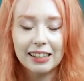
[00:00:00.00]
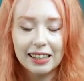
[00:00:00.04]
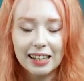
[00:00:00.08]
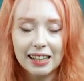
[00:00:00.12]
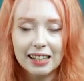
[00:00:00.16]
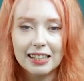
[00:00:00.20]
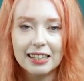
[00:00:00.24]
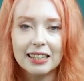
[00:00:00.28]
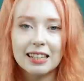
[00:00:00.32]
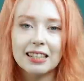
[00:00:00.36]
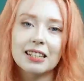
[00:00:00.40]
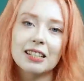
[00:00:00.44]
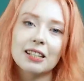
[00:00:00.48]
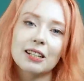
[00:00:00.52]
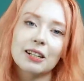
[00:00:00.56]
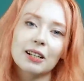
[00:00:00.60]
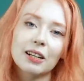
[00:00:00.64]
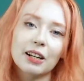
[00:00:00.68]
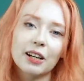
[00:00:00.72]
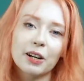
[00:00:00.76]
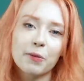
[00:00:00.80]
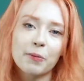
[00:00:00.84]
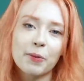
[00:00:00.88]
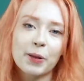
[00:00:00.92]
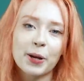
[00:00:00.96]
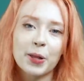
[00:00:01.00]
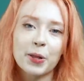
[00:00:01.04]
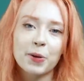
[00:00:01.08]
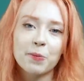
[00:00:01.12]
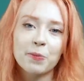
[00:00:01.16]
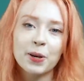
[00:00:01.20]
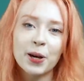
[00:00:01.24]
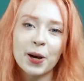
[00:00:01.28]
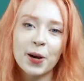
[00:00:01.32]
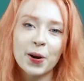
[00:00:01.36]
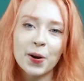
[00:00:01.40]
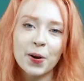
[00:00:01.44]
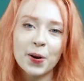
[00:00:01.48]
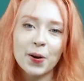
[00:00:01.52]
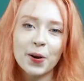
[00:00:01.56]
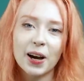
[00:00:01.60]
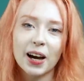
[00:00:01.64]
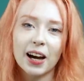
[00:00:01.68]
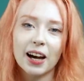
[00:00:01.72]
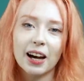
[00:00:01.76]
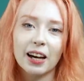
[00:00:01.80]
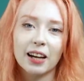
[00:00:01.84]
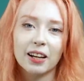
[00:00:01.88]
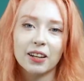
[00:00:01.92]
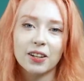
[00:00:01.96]
Yes, I do. I play the piano
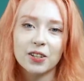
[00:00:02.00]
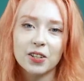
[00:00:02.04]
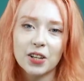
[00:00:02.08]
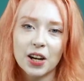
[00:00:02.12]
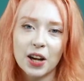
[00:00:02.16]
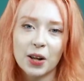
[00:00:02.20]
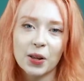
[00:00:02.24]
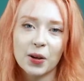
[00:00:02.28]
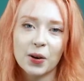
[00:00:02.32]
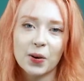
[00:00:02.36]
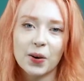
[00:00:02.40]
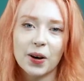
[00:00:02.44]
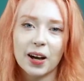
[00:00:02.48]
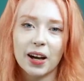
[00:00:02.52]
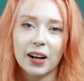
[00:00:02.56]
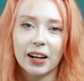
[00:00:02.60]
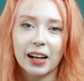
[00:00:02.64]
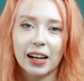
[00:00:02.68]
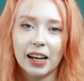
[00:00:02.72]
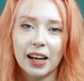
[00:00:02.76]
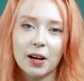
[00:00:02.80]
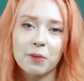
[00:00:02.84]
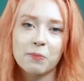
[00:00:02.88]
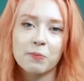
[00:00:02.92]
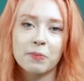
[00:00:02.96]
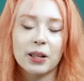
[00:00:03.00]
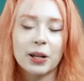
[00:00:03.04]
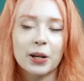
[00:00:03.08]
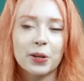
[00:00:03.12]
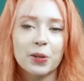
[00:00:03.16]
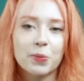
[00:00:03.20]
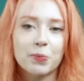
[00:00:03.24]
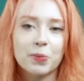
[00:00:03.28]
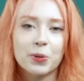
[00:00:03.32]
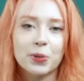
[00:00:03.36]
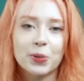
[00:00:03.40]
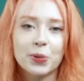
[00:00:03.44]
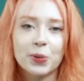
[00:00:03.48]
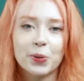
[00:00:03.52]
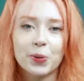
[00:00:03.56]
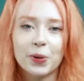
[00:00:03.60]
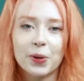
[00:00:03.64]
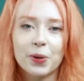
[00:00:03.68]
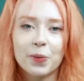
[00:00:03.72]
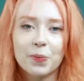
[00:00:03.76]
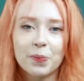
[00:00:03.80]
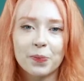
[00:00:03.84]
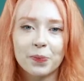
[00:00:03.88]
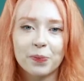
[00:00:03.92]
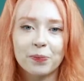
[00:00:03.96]
and cello, and I can play the
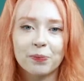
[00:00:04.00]
bassoon.